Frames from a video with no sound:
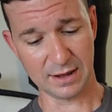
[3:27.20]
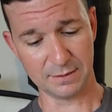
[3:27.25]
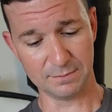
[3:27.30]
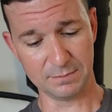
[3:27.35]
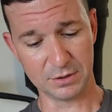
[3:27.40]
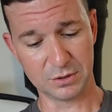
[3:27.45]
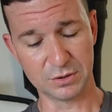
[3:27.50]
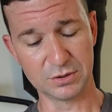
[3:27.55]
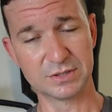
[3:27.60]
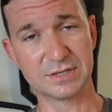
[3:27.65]

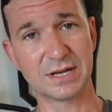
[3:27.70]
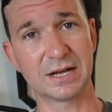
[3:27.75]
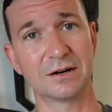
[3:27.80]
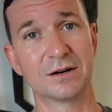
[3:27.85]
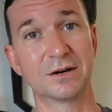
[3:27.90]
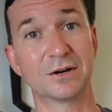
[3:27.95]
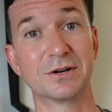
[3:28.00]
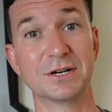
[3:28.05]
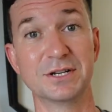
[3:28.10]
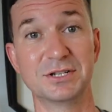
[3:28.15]
because that'll
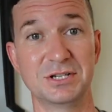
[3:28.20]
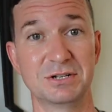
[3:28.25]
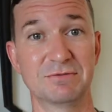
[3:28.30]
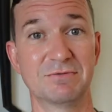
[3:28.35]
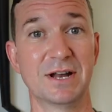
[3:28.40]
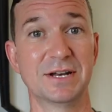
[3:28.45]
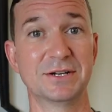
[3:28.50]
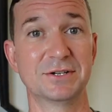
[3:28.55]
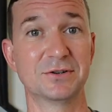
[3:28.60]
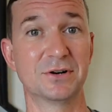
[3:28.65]
increase your
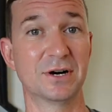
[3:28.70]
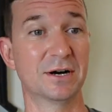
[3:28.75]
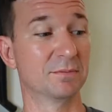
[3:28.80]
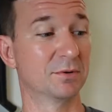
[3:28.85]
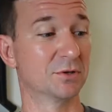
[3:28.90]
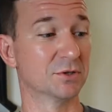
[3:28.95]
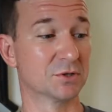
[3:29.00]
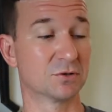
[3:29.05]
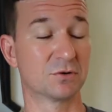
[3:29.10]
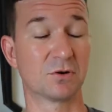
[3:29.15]
run time,
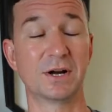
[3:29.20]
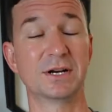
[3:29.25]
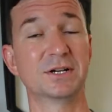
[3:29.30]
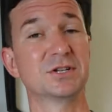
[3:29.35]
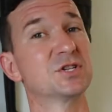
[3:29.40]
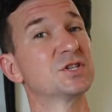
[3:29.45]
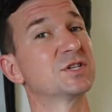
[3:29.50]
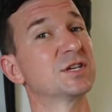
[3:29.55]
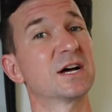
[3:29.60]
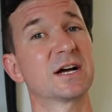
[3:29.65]
because grinders
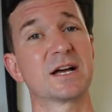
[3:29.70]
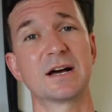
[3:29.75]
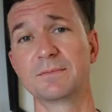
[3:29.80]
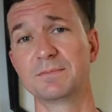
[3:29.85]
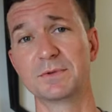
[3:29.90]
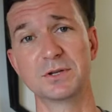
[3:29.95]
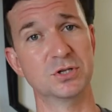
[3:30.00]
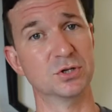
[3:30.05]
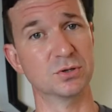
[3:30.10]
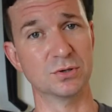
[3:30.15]
suck
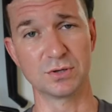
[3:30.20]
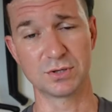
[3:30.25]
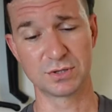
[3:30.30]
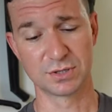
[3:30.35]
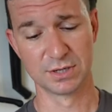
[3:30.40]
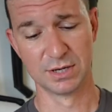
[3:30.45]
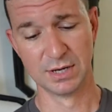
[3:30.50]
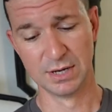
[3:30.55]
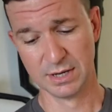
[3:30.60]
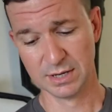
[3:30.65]
up the
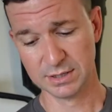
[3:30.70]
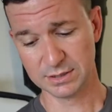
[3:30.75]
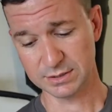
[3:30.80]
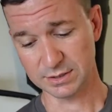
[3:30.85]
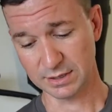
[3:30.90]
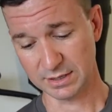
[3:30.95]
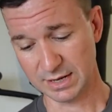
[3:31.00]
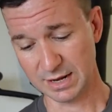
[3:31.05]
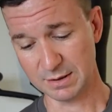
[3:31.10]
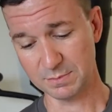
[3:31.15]
juice.
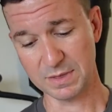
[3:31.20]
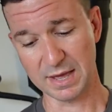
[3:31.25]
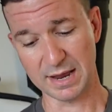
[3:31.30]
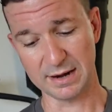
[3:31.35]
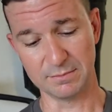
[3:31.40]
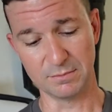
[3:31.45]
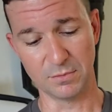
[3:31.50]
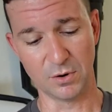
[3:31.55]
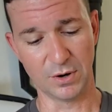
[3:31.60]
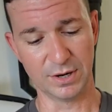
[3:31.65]
So keep
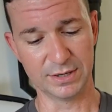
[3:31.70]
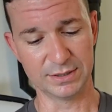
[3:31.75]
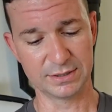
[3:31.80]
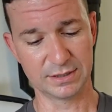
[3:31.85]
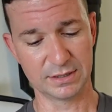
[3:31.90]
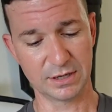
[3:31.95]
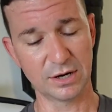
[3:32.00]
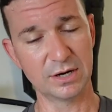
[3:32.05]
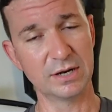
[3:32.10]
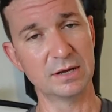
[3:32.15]
that in mind.
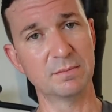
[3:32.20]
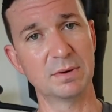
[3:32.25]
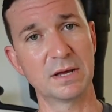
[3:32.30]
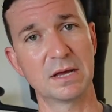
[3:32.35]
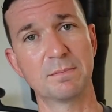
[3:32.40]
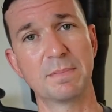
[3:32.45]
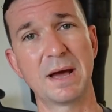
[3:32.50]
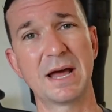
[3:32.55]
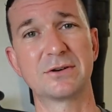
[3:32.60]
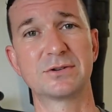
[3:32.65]
Go to your
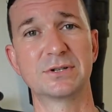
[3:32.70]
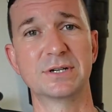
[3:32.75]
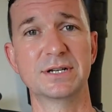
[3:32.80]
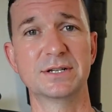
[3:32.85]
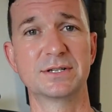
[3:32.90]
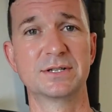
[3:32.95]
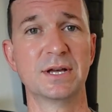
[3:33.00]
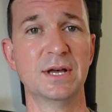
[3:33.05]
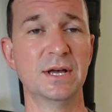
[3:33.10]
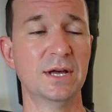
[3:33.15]
bigger
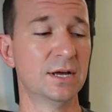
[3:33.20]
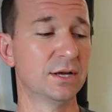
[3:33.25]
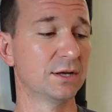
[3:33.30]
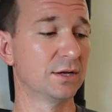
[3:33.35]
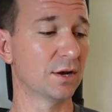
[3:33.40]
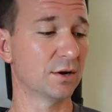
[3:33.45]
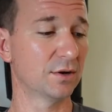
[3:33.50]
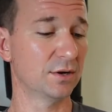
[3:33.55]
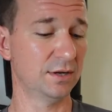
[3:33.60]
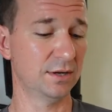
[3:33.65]
batteries.
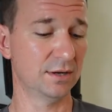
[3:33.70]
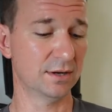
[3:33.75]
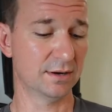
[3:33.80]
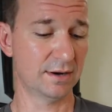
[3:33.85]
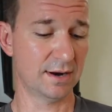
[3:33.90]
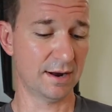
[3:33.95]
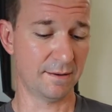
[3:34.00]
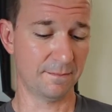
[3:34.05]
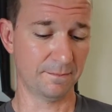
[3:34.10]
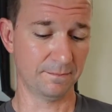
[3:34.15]
Go to
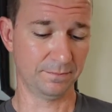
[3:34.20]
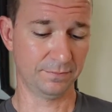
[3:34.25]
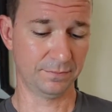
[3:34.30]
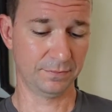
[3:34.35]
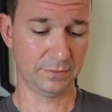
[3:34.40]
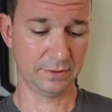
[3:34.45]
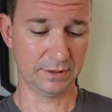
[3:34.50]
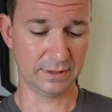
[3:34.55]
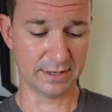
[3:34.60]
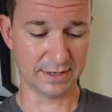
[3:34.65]
your,
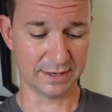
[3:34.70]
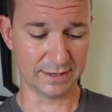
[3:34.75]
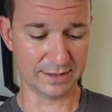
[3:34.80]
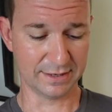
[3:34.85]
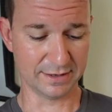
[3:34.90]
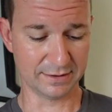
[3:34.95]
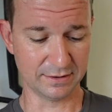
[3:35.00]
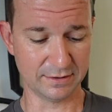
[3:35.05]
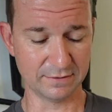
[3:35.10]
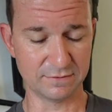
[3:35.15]
you know,
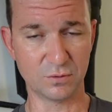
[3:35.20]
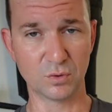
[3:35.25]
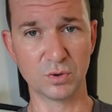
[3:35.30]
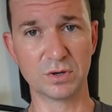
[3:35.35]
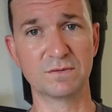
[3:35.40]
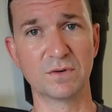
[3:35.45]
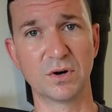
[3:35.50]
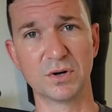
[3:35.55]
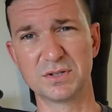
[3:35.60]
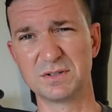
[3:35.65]
your 40
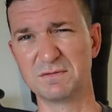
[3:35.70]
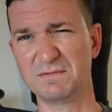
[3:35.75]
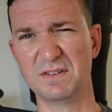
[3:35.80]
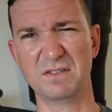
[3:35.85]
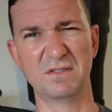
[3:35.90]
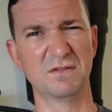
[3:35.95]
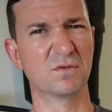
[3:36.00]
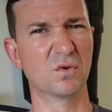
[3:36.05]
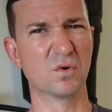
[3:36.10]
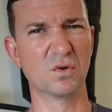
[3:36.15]
volts, your
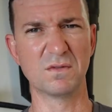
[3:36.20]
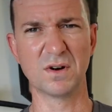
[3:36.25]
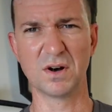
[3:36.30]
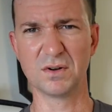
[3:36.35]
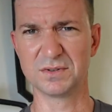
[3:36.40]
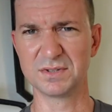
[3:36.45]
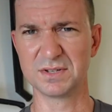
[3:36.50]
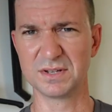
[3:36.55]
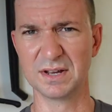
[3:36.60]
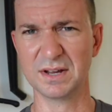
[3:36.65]
54
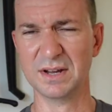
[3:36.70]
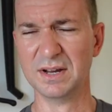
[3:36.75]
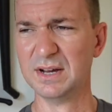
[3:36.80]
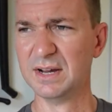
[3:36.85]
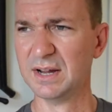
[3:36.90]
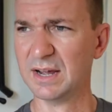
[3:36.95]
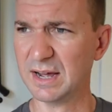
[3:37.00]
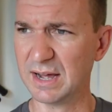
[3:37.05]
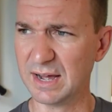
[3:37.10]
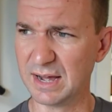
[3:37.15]
volts, your
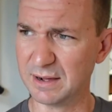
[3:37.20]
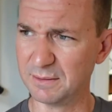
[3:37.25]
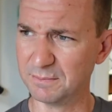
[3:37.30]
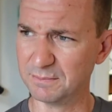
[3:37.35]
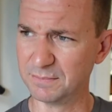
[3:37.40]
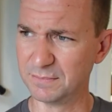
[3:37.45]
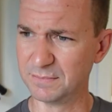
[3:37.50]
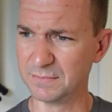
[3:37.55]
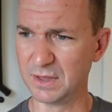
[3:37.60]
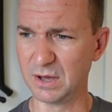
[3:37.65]

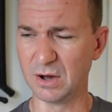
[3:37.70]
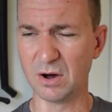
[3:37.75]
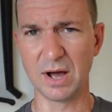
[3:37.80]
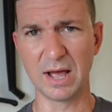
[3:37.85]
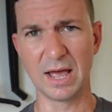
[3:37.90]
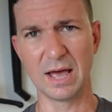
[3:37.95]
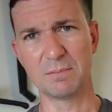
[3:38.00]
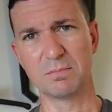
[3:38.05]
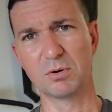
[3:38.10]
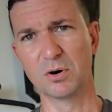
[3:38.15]
the
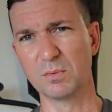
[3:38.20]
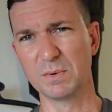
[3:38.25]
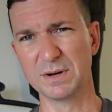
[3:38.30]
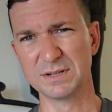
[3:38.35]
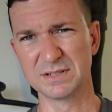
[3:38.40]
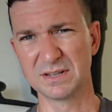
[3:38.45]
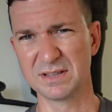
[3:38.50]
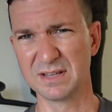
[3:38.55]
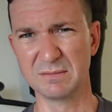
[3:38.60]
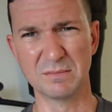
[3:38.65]
high output
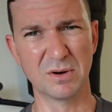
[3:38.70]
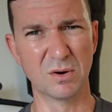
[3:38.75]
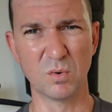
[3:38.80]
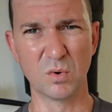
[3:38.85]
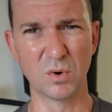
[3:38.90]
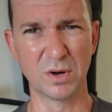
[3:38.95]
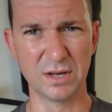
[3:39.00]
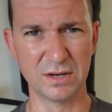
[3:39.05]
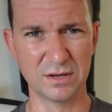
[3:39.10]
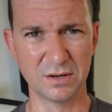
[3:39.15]
ones. I think
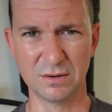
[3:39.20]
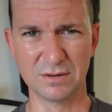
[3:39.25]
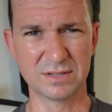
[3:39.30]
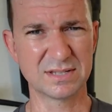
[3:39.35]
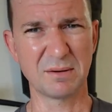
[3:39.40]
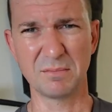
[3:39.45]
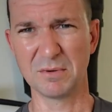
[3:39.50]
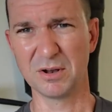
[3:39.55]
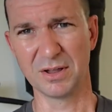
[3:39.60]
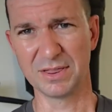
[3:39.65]
Milwaukee do
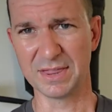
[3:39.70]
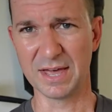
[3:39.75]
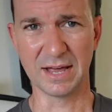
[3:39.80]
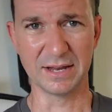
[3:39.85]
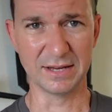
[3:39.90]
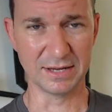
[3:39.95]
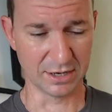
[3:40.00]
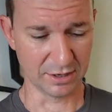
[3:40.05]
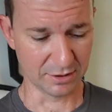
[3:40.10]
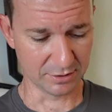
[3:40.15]
something like
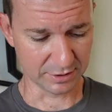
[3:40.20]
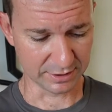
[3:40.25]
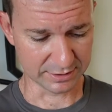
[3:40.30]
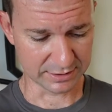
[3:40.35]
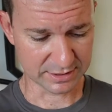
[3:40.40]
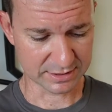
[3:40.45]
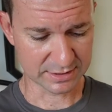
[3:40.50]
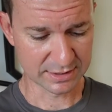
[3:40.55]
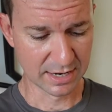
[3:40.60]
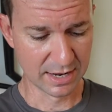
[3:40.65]
that. You know, like
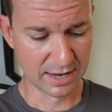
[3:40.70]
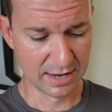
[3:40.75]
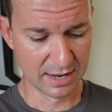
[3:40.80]
just